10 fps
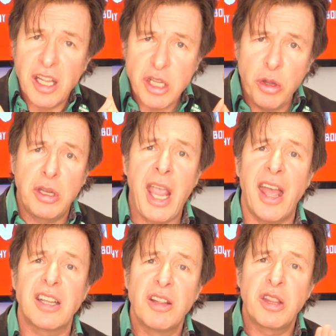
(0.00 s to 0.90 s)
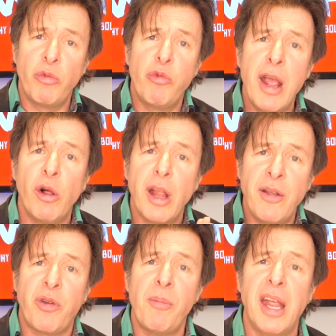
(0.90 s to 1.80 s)
you get the real
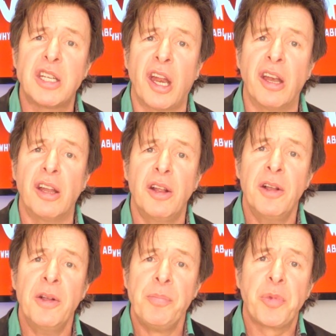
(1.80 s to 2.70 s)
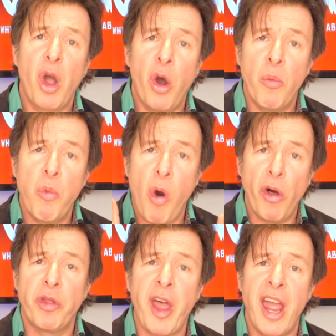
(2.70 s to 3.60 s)
information on
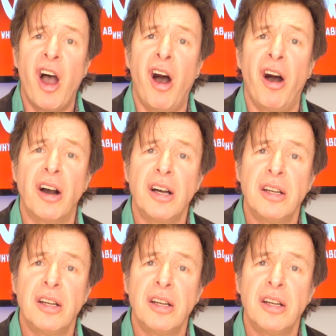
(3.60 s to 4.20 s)
what they are.